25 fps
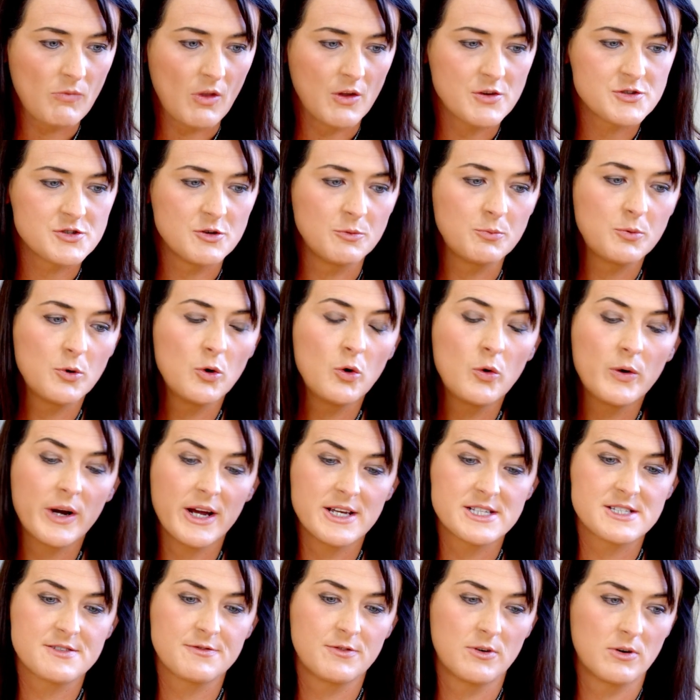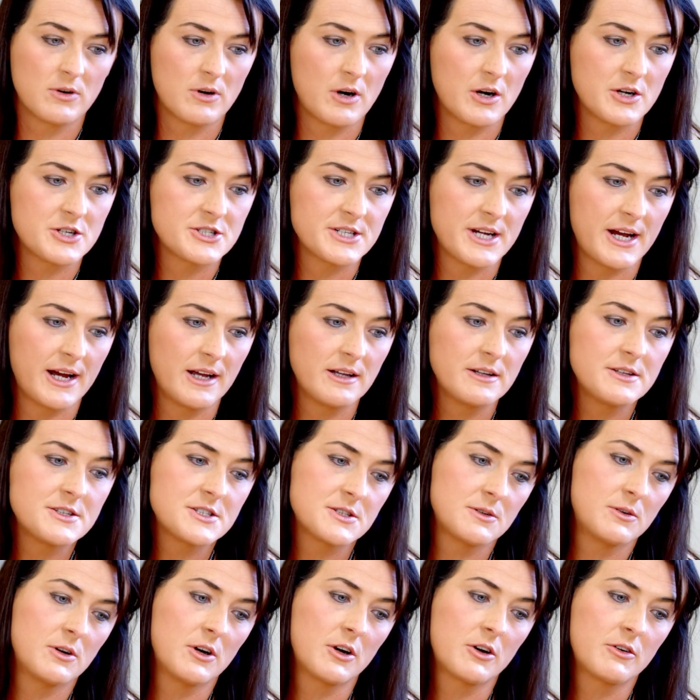So progress for our child,
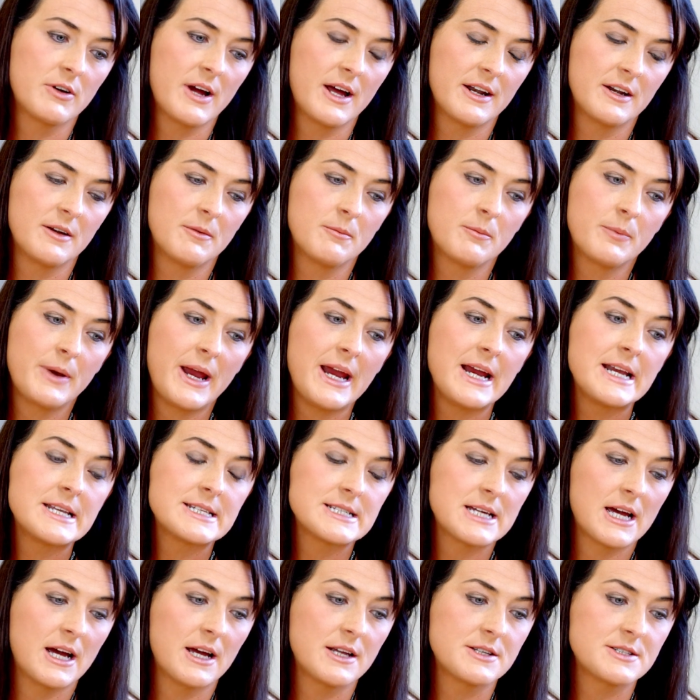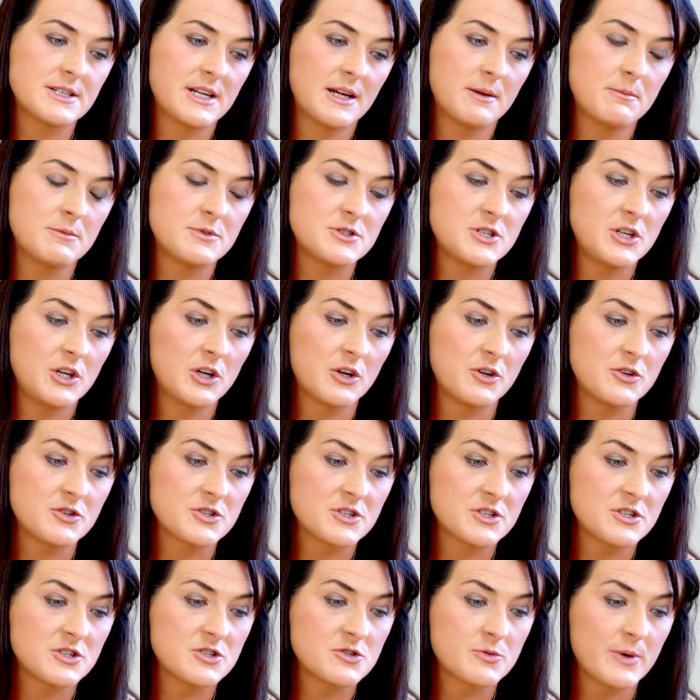so her creatinine peaked at
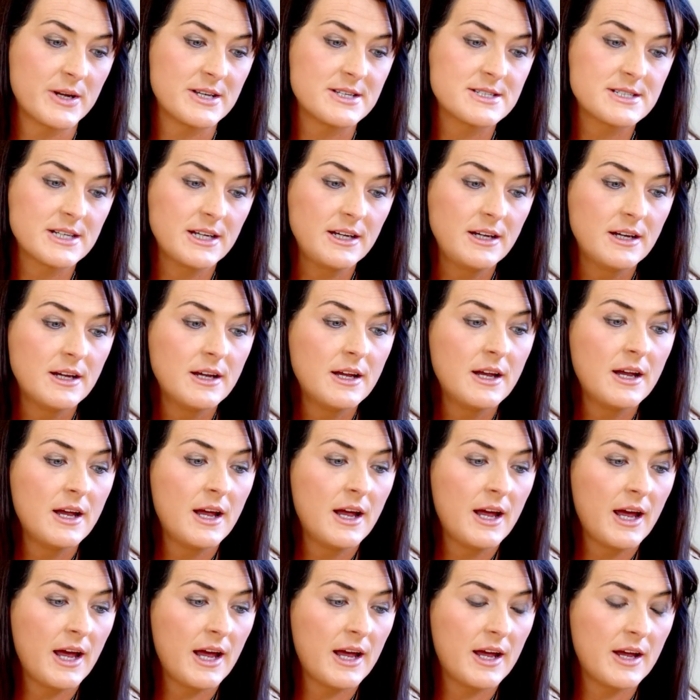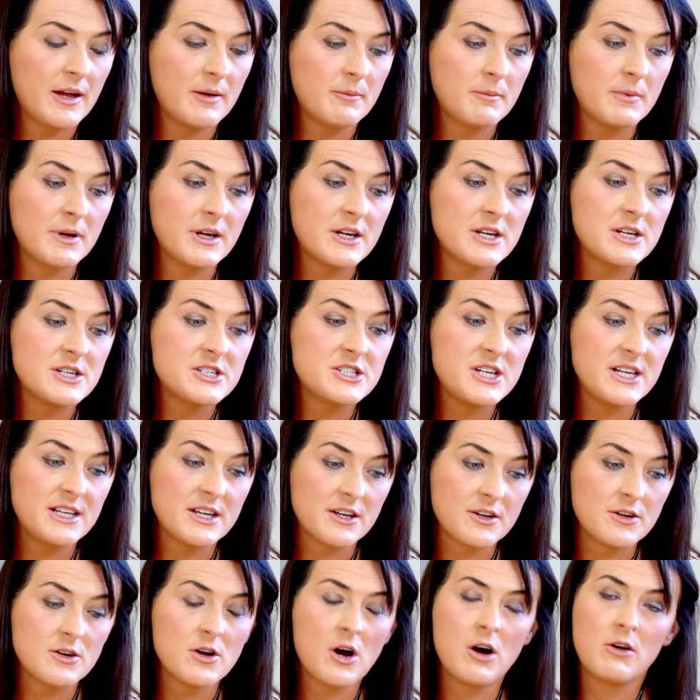220. She
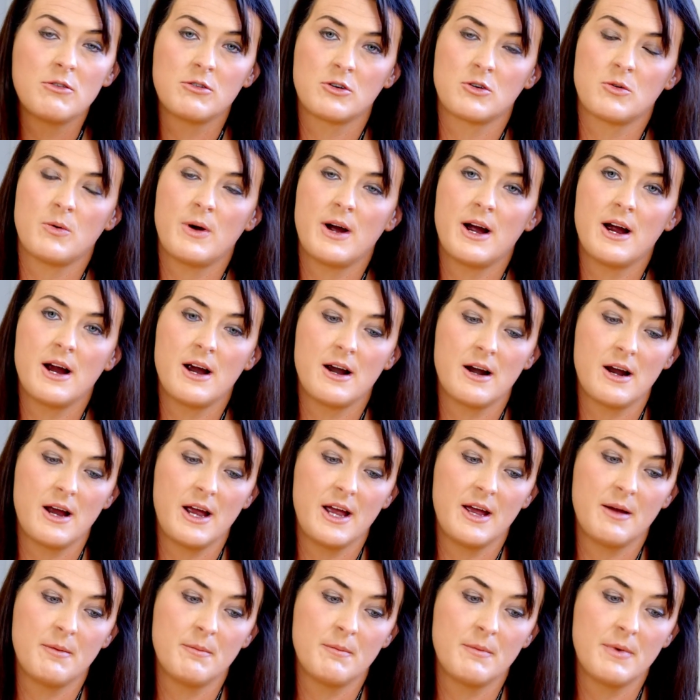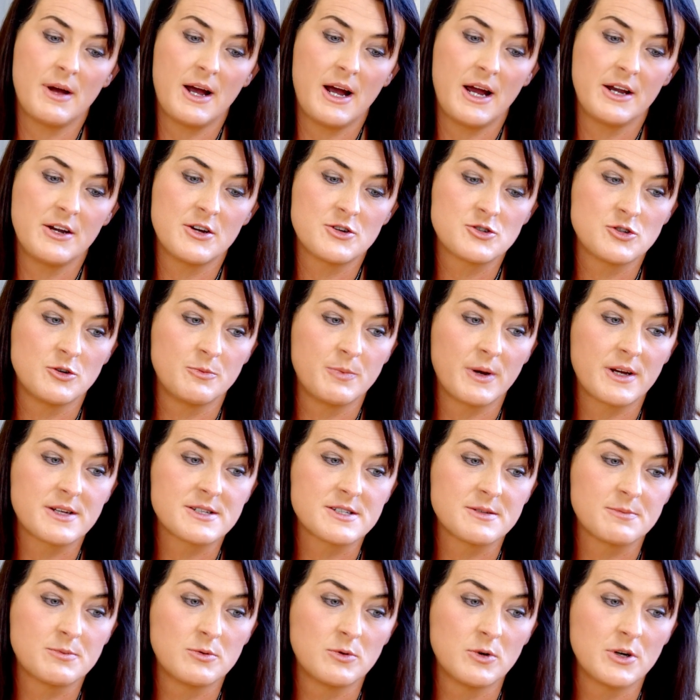did not require inotropic
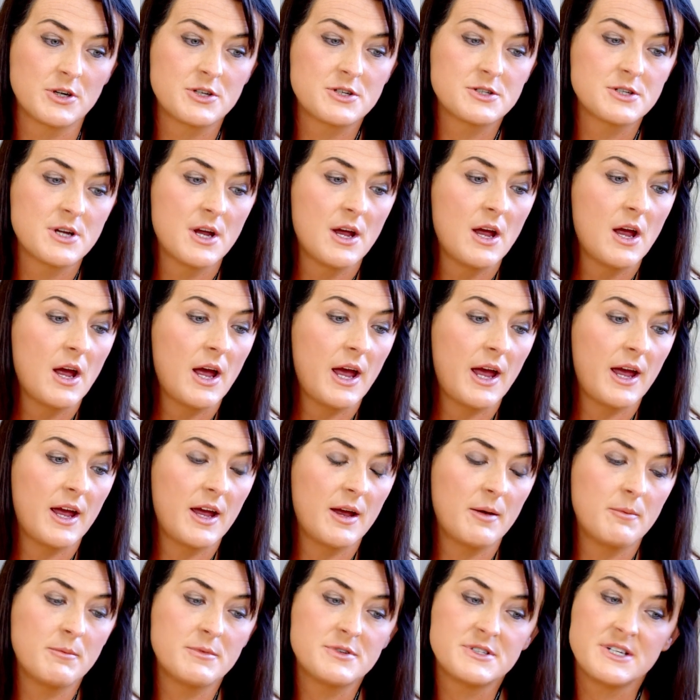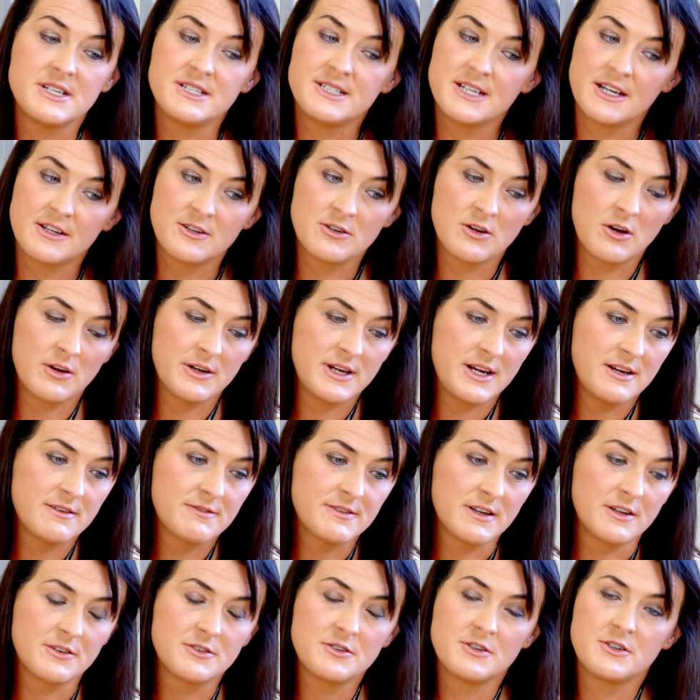support. She did not need
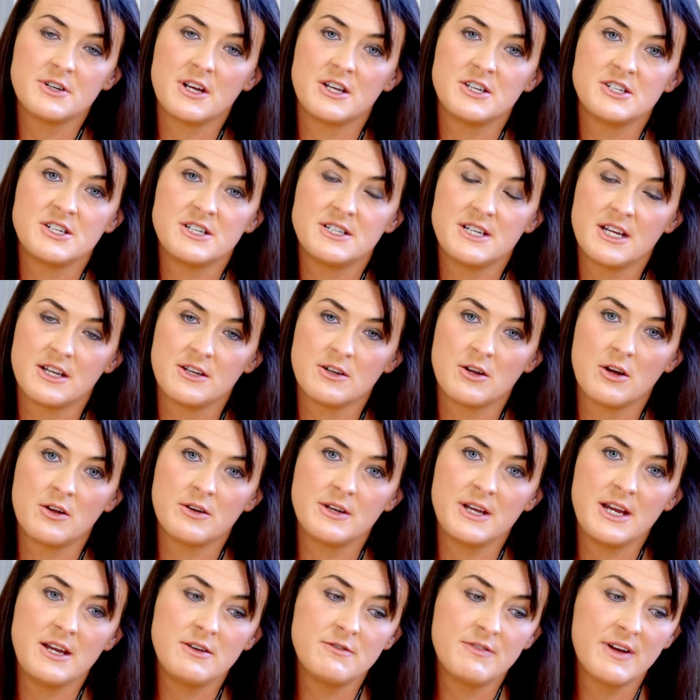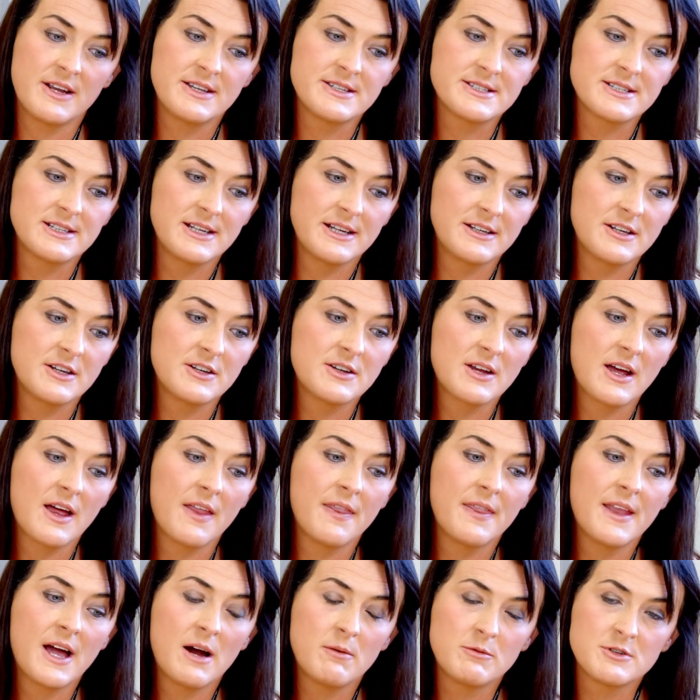filtered and she did not need ventilated,
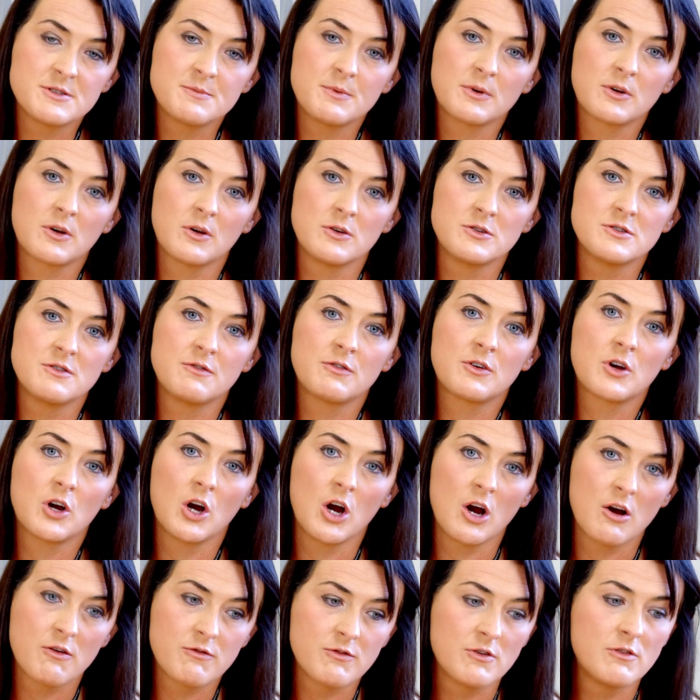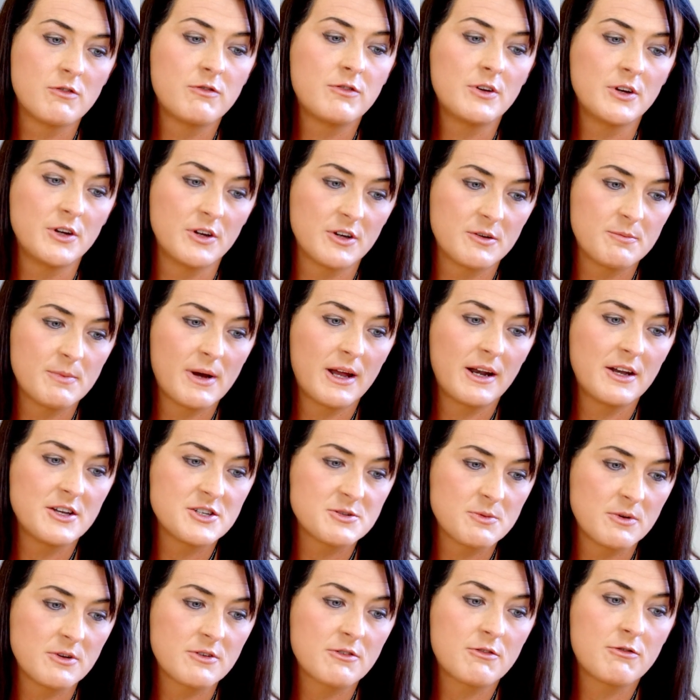and that was because of careful fluid
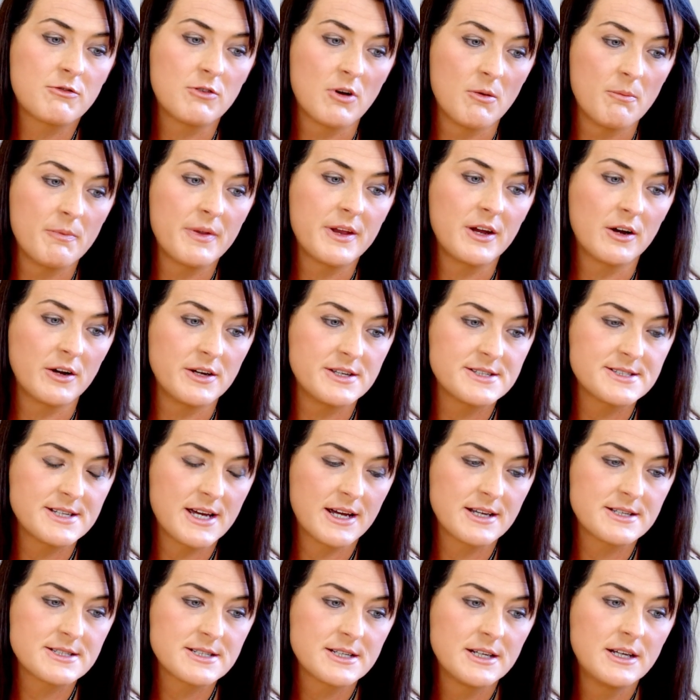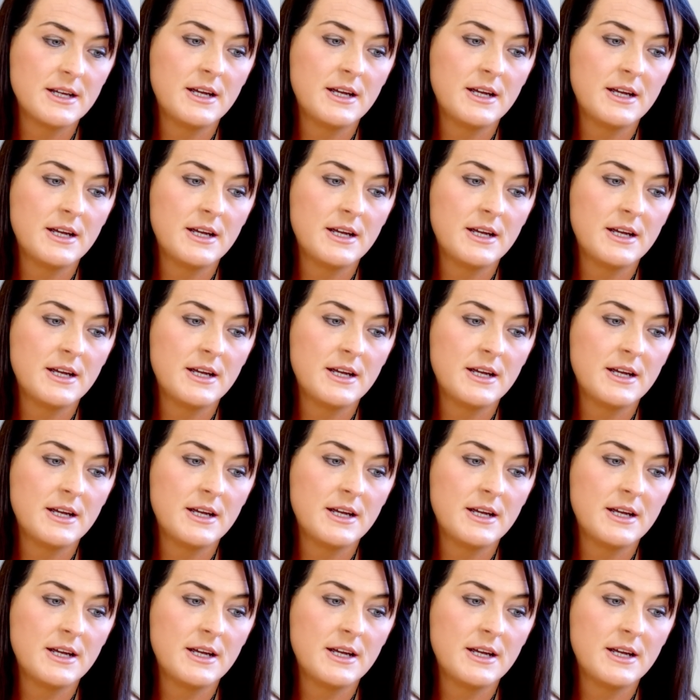management from the outset.